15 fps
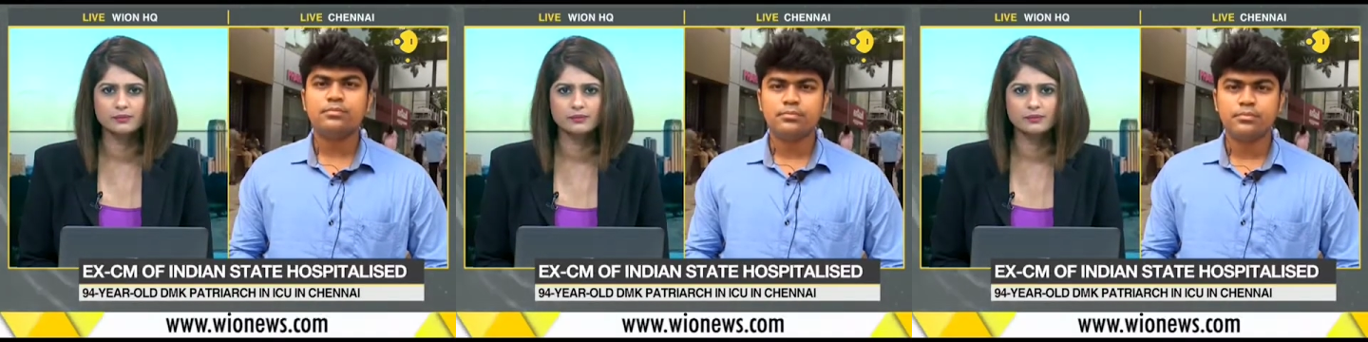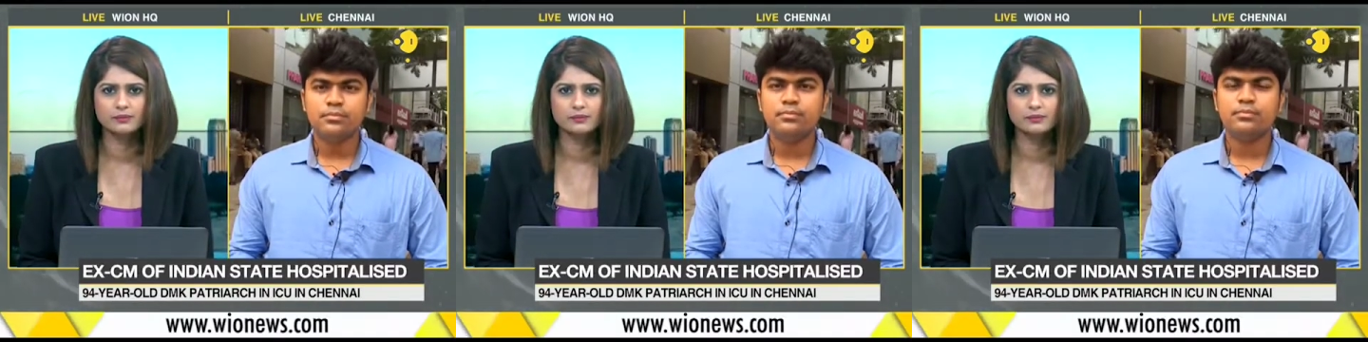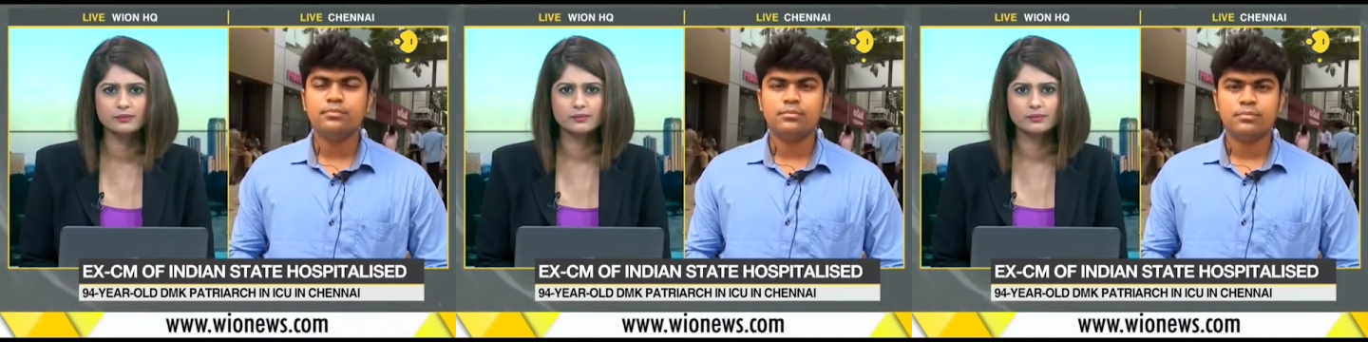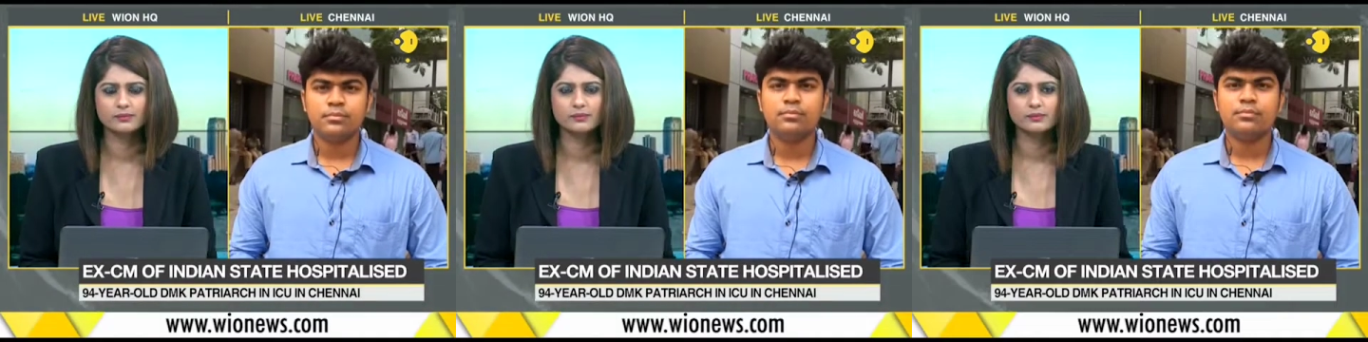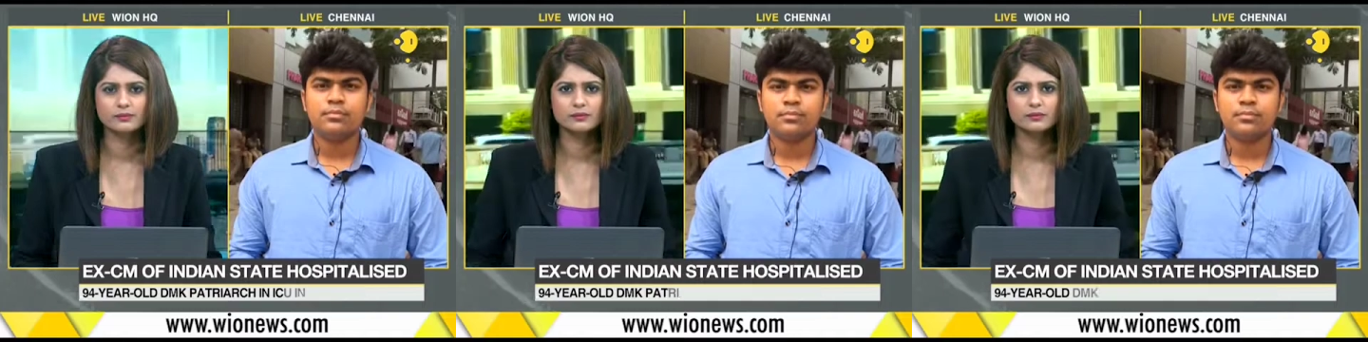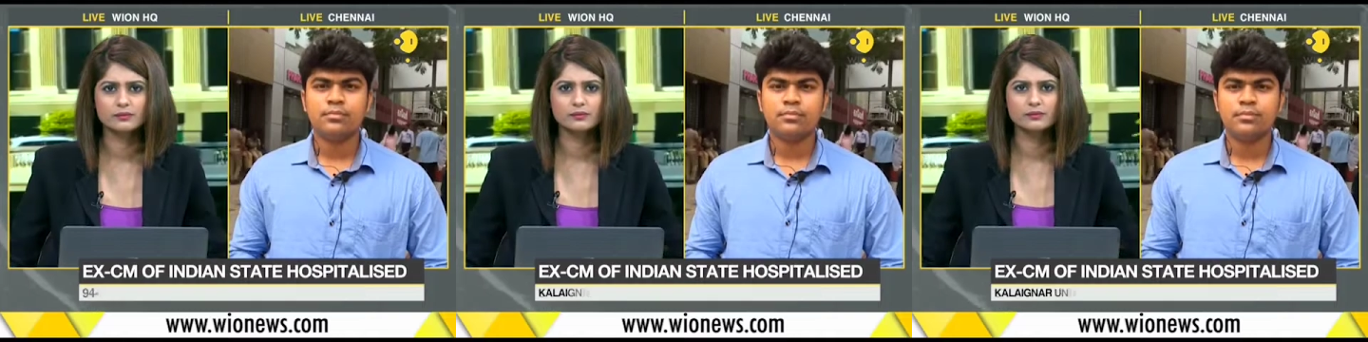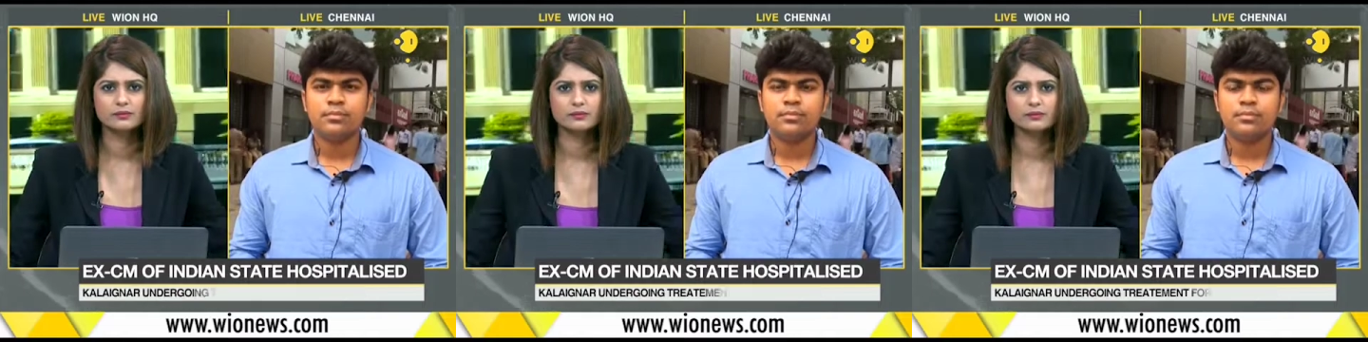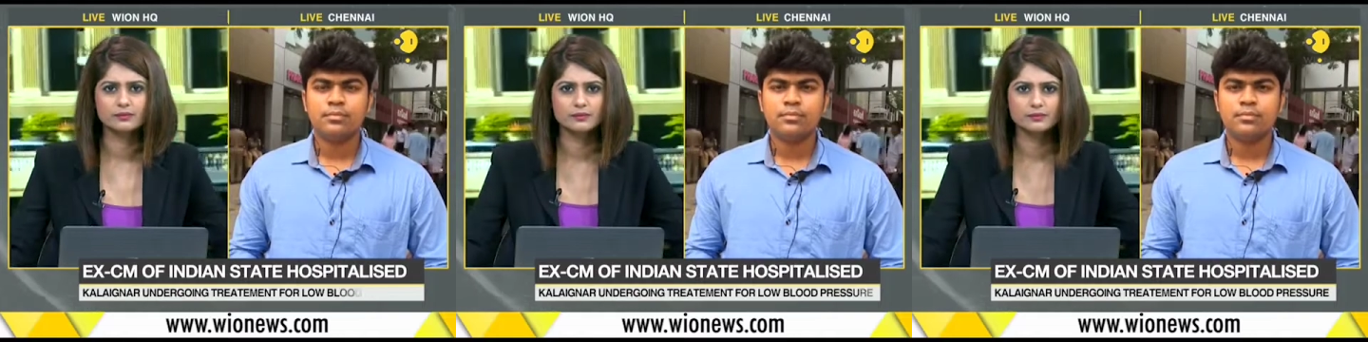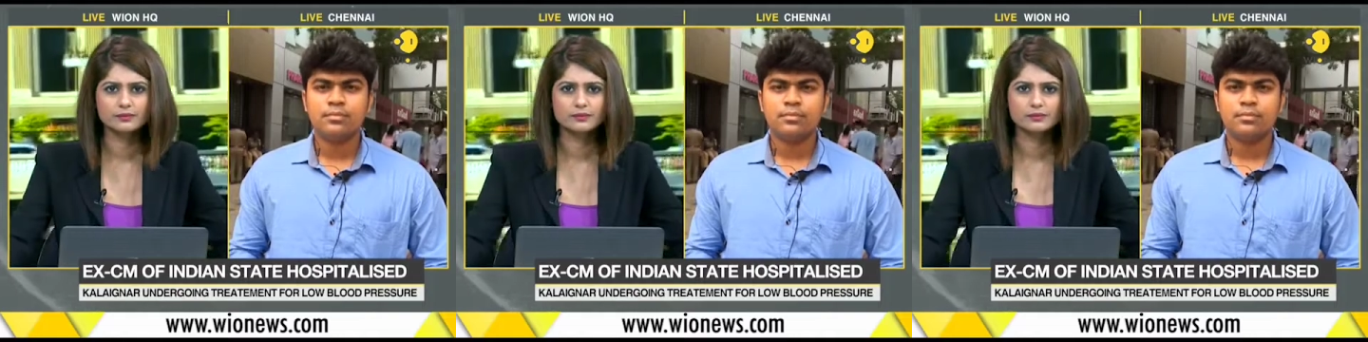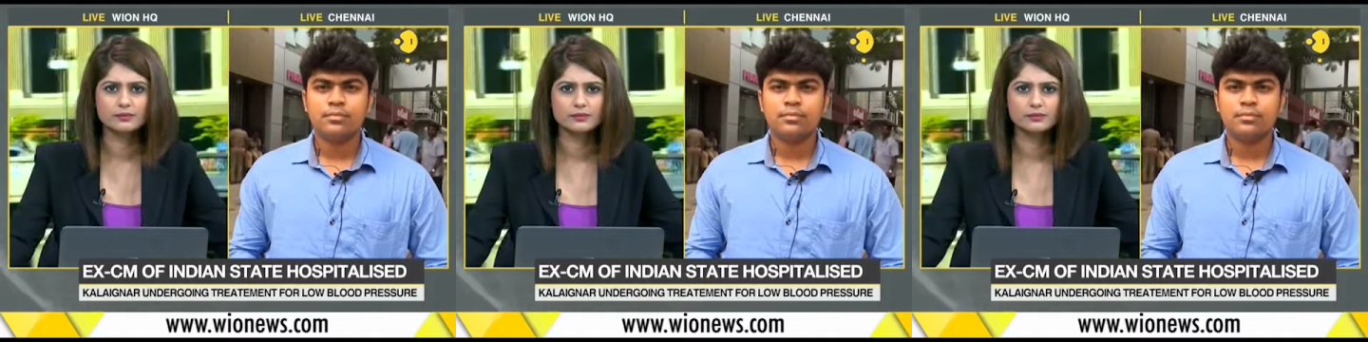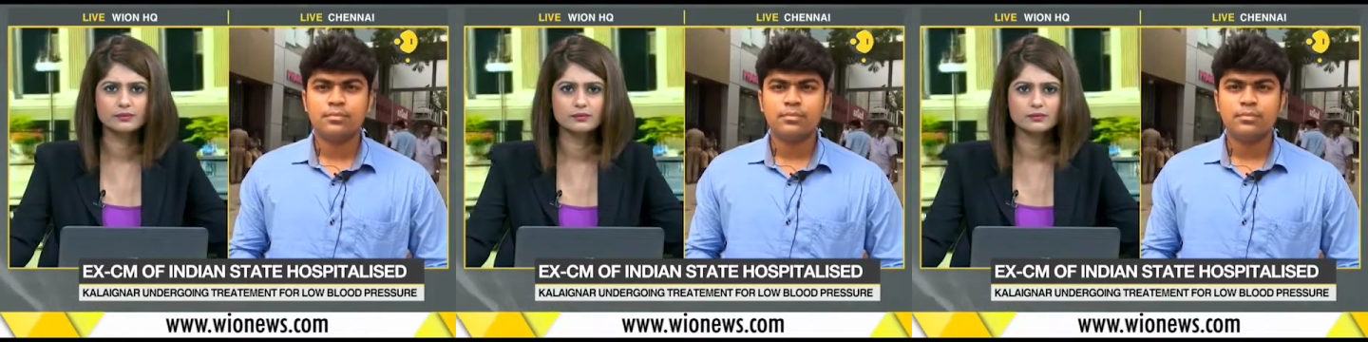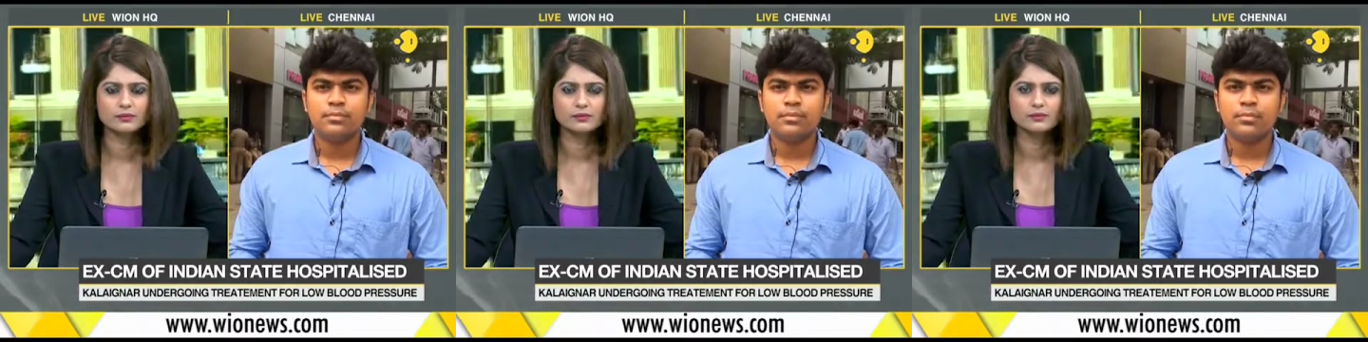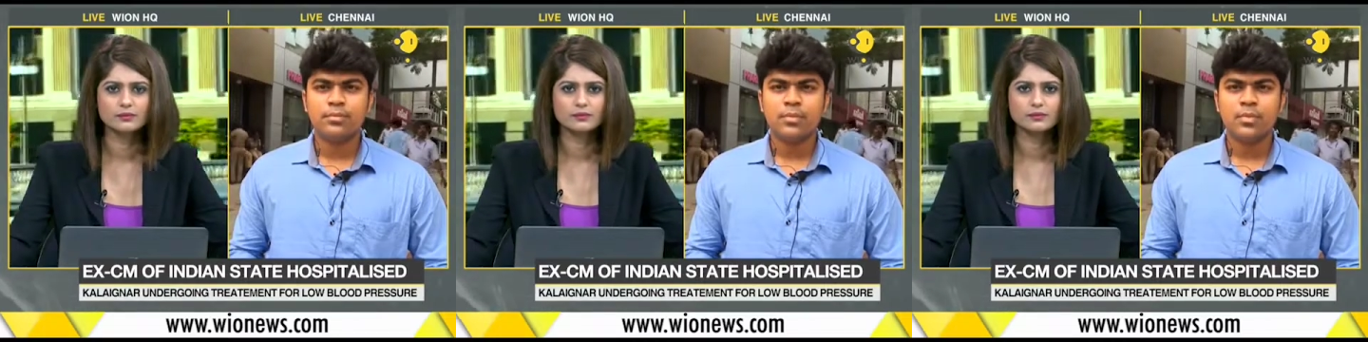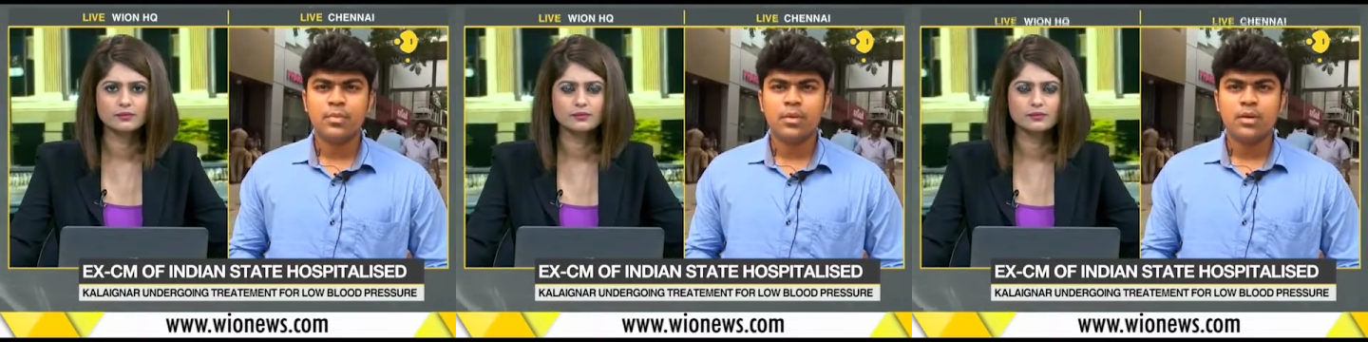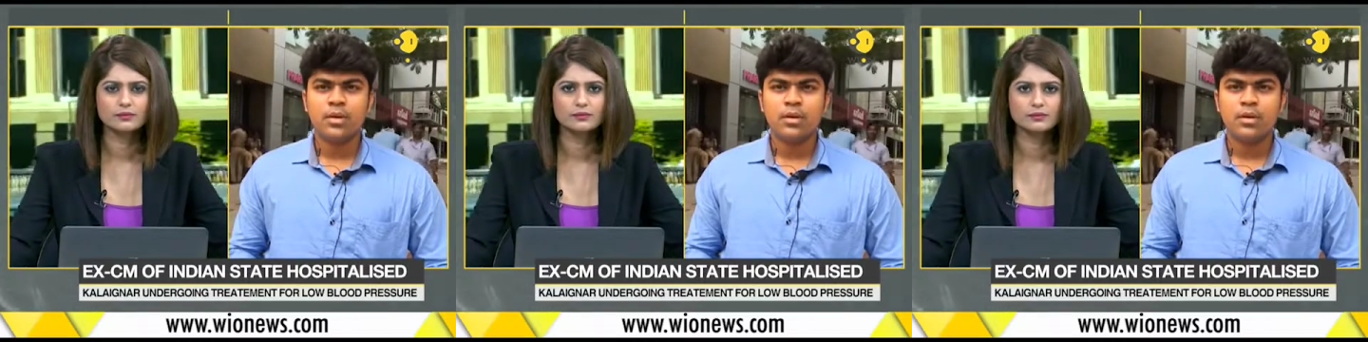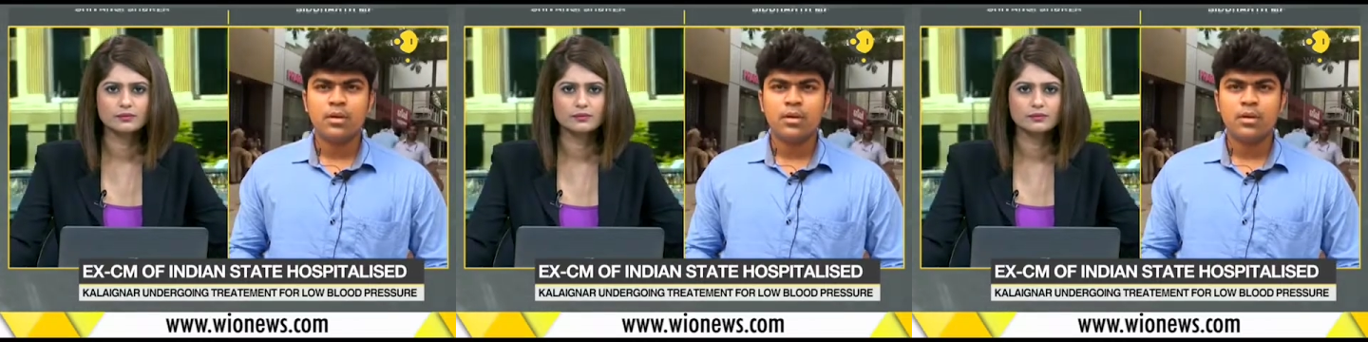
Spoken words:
(silence)